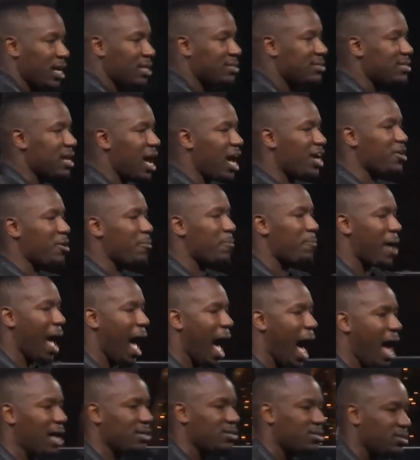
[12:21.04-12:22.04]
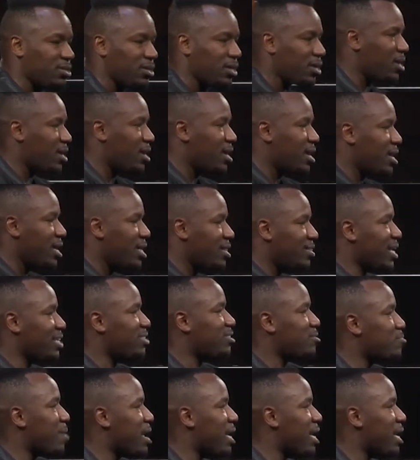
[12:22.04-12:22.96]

it's not your pastor that's